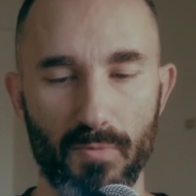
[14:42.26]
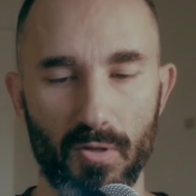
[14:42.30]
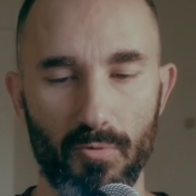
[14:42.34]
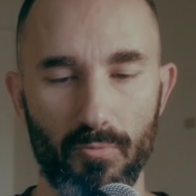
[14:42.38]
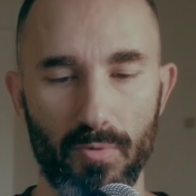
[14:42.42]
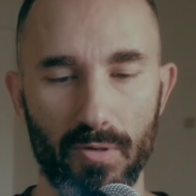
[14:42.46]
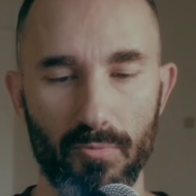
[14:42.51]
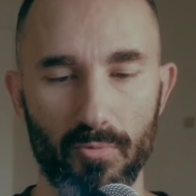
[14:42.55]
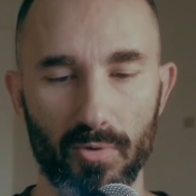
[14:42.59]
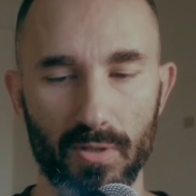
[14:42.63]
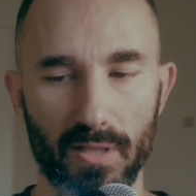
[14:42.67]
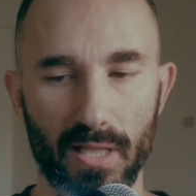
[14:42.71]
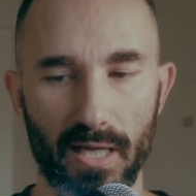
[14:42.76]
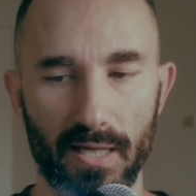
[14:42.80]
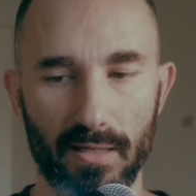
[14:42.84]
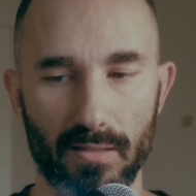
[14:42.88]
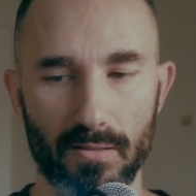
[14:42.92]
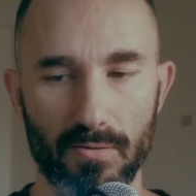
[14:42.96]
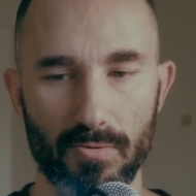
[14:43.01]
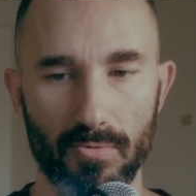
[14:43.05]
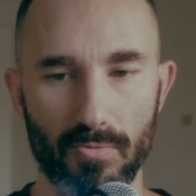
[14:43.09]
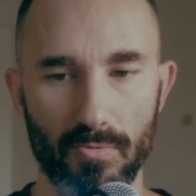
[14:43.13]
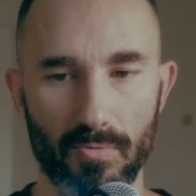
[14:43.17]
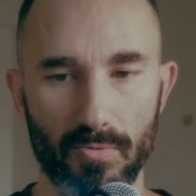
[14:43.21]
we would like
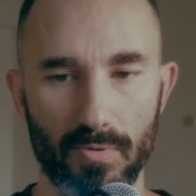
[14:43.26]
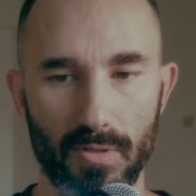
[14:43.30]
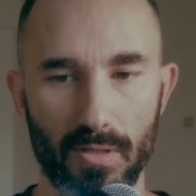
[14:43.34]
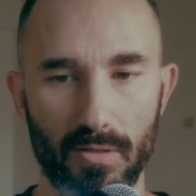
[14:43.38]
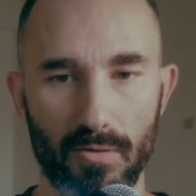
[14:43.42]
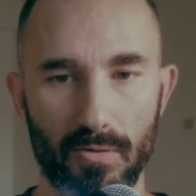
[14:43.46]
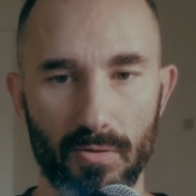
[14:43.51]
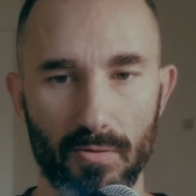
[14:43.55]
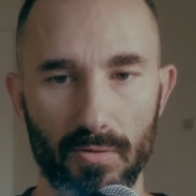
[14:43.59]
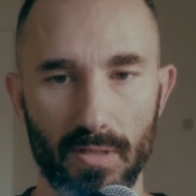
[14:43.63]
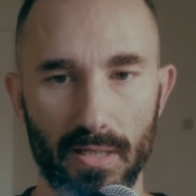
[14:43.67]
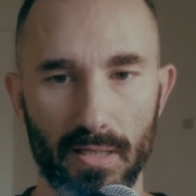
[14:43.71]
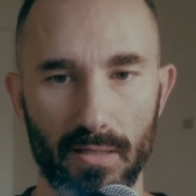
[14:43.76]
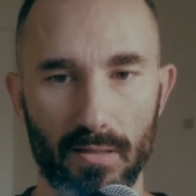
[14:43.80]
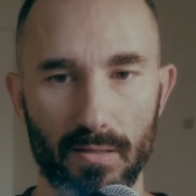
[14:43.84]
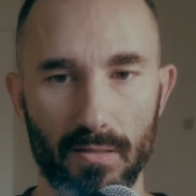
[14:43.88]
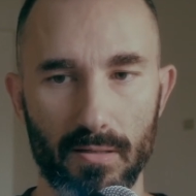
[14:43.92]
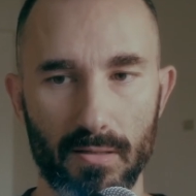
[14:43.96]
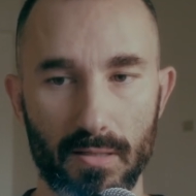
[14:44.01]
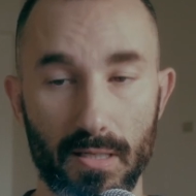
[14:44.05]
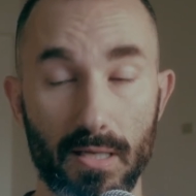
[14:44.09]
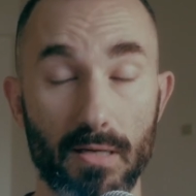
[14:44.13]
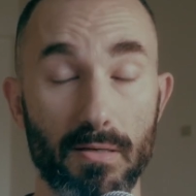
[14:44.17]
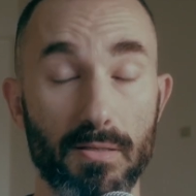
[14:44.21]
to, you know,
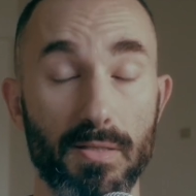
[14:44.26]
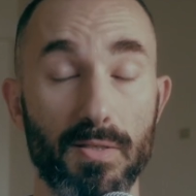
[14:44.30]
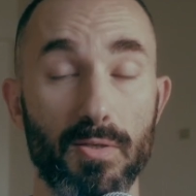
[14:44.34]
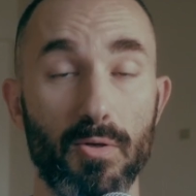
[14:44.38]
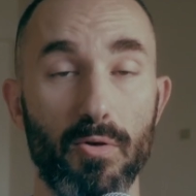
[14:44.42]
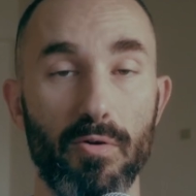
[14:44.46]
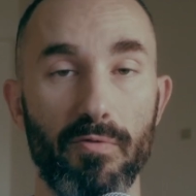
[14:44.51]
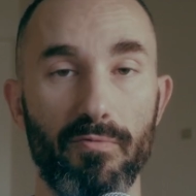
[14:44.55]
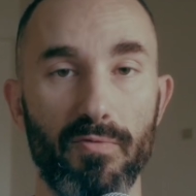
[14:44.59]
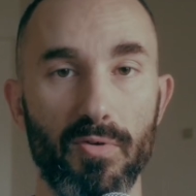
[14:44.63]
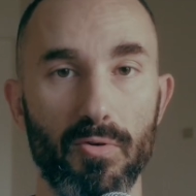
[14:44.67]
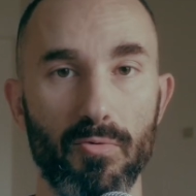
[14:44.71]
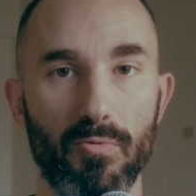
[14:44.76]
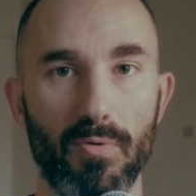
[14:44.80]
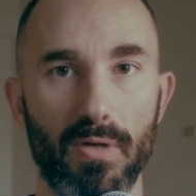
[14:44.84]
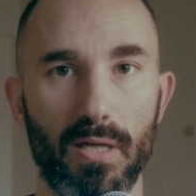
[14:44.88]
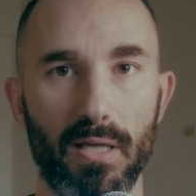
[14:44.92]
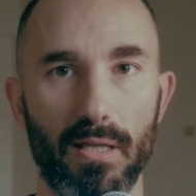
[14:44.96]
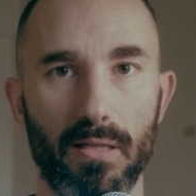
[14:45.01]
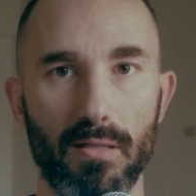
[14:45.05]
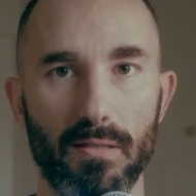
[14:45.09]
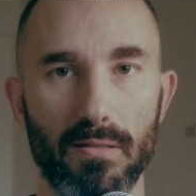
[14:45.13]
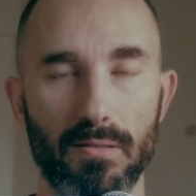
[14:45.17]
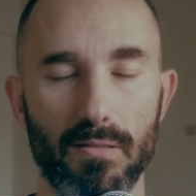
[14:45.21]
like, serve you,
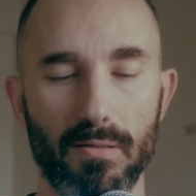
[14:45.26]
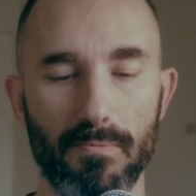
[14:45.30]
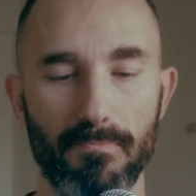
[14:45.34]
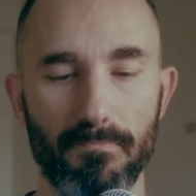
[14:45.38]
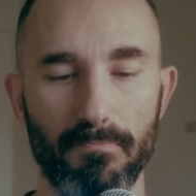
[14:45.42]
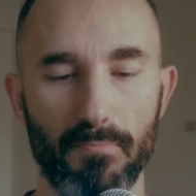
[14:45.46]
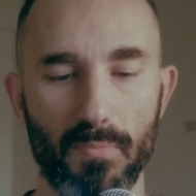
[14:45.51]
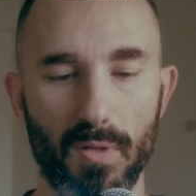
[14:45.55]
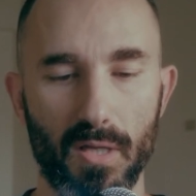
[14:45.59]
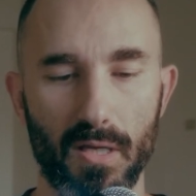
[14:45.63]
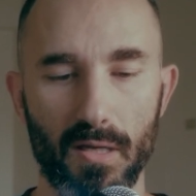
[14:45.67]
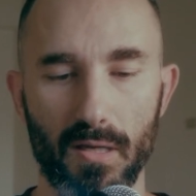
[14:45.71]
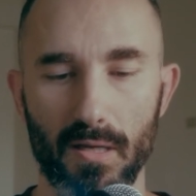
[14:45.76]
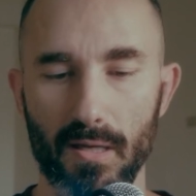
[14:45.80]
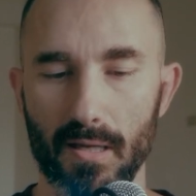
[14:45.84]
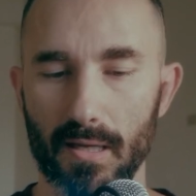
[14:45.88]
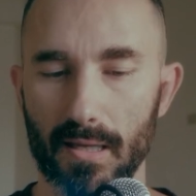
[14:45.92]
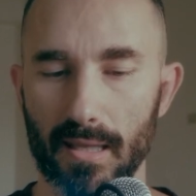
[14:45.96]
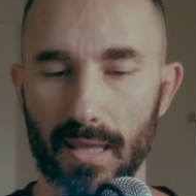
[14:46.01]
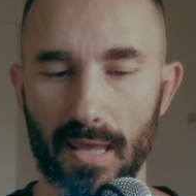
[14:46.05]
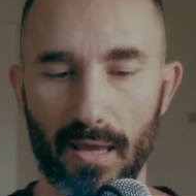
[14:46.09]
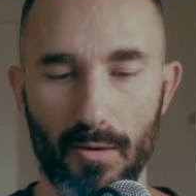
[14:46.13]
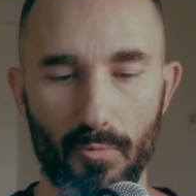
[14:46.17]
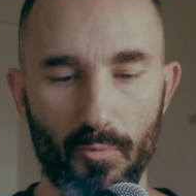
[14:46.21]
and
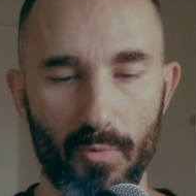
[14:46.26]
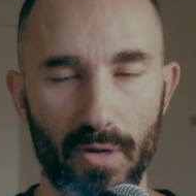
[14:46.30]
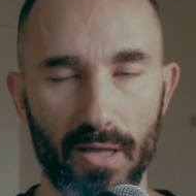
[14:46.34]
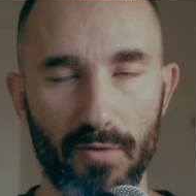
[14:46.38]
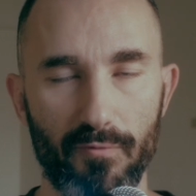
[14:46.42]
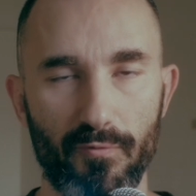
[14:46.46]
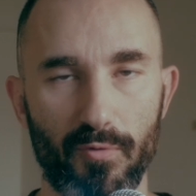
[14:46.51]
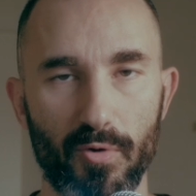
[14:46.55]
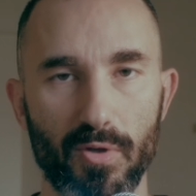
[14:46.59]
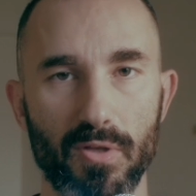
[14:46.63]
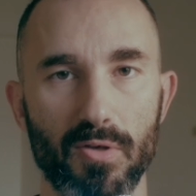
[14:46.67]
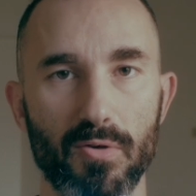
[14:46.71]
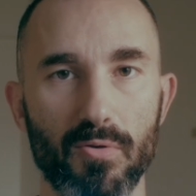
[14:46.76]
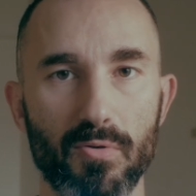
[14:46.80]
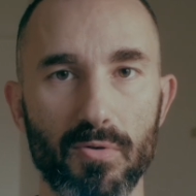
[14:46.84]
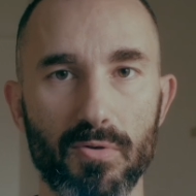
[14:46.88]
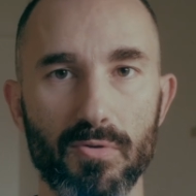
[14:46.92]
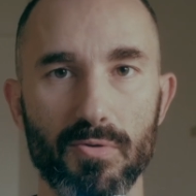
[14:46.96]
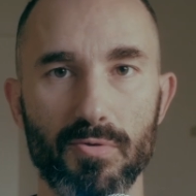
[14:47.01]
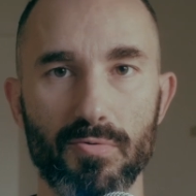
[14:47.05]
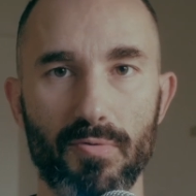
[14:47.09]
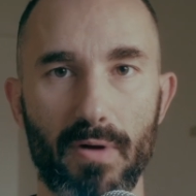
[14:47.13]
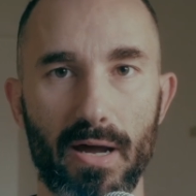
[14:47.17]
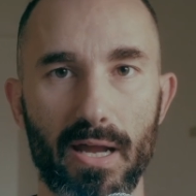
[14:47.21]
can't wait for you
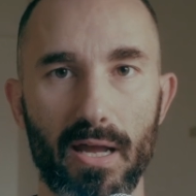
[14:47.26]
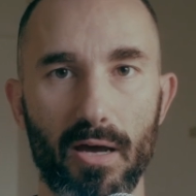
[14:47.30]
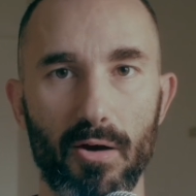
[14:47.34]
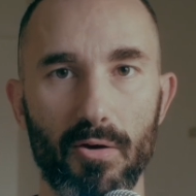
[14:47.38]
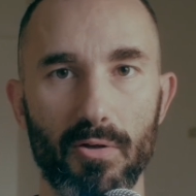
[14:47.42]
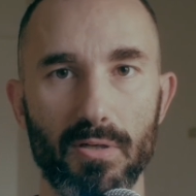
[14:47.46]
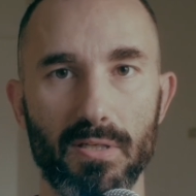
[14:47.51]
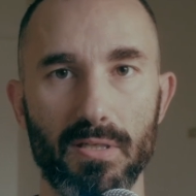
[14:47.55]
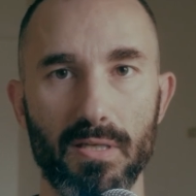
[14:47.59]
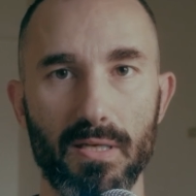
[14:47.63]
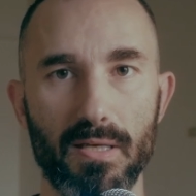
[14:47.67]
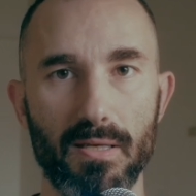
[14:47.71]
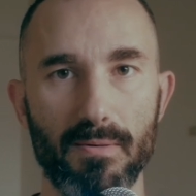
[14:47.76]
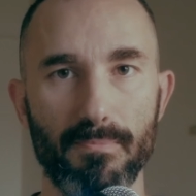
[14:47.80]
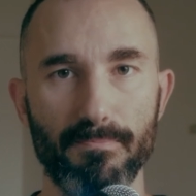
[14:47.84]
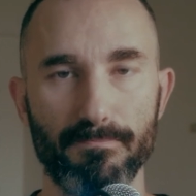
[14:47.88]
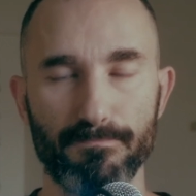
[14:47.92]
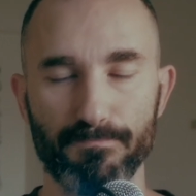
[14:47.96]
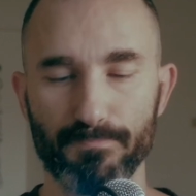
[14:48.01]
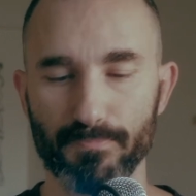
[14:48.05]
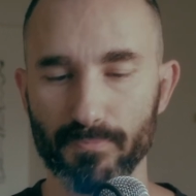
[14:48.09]
to try our tea